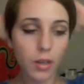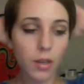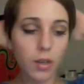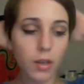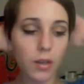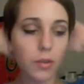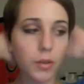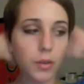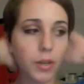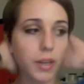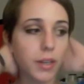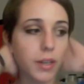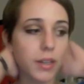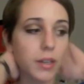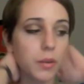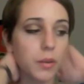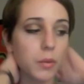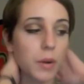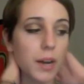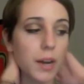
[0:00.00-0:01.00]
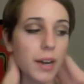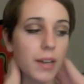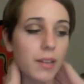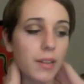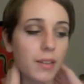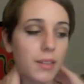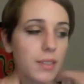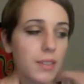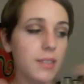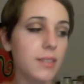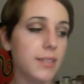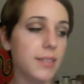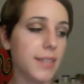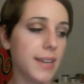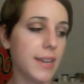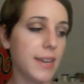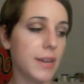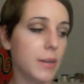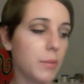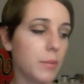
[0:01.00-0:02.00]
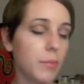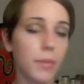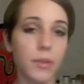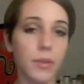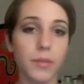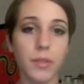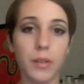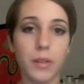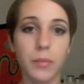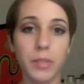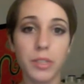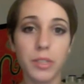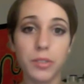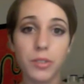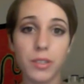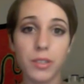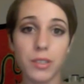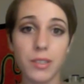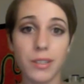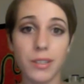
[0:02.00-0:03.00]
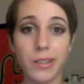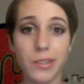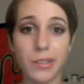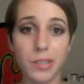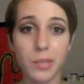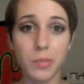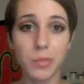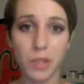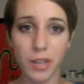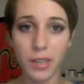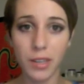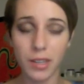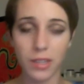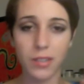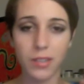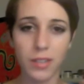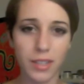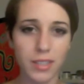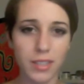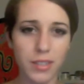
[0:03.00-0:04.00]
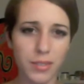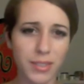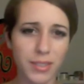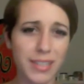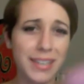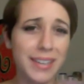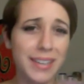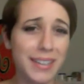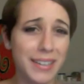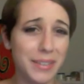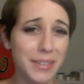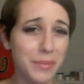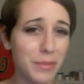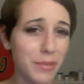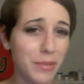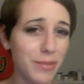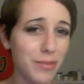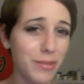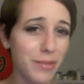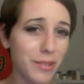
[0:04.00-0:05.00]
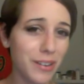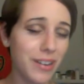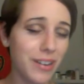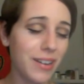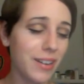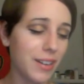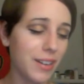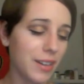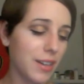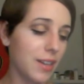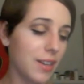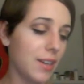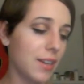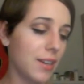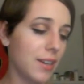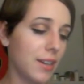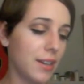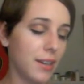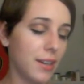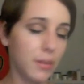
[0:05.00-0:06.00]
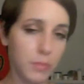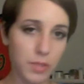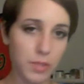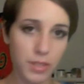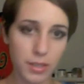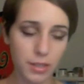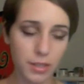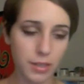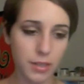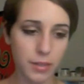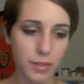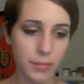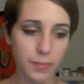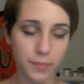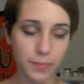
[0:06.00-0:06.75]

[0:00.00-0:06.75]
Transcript: Okay, now while it's damp, I've got my trusty hairspray that you guys have seen before. I'm just gonna